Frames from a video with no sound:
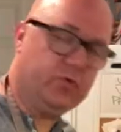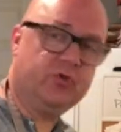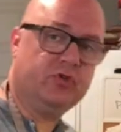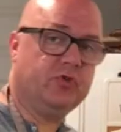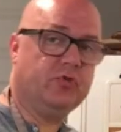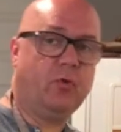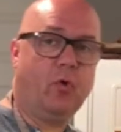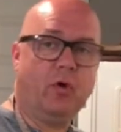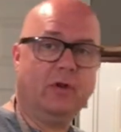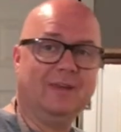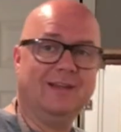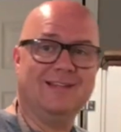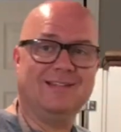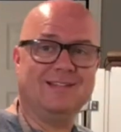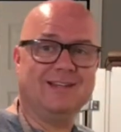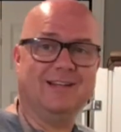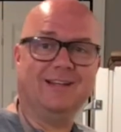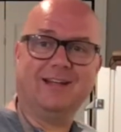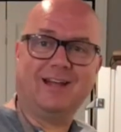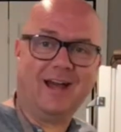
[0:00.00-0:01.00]
just throwing this
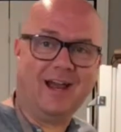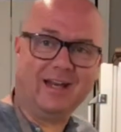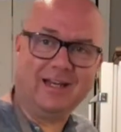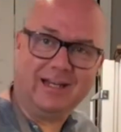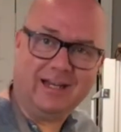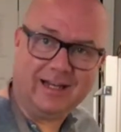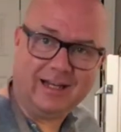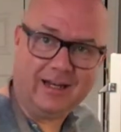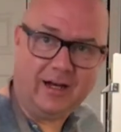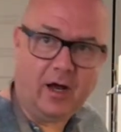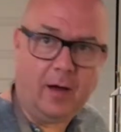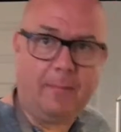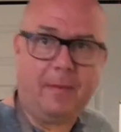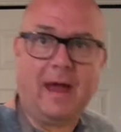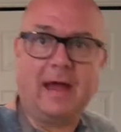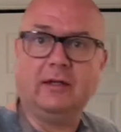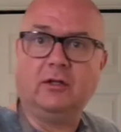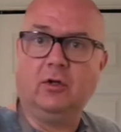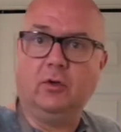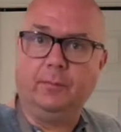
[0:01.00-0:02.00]
in to kind of kick it up,
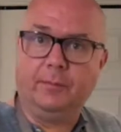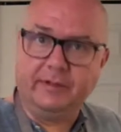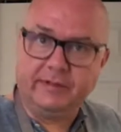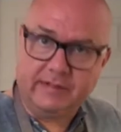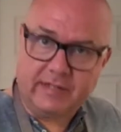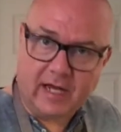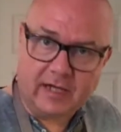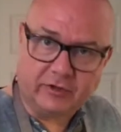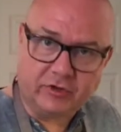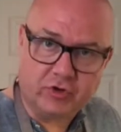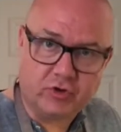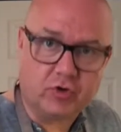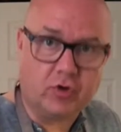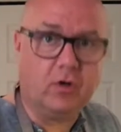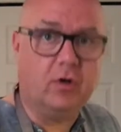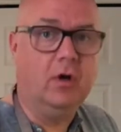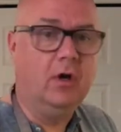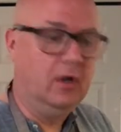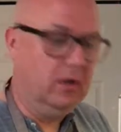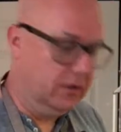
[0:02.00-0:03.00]
add a little bit of texture, a
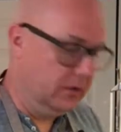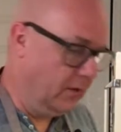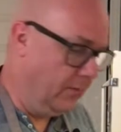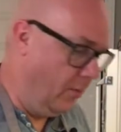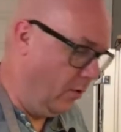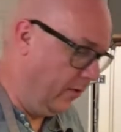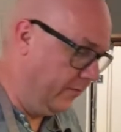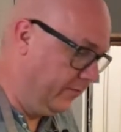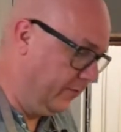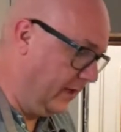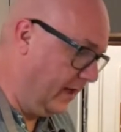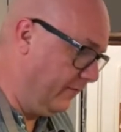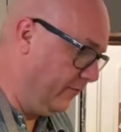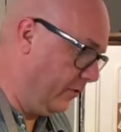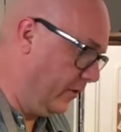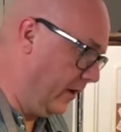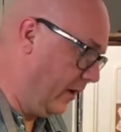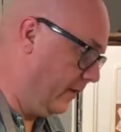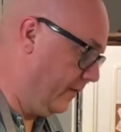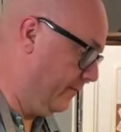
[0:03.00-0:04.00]
little more flavor
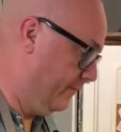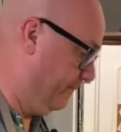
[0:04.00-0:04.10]
there.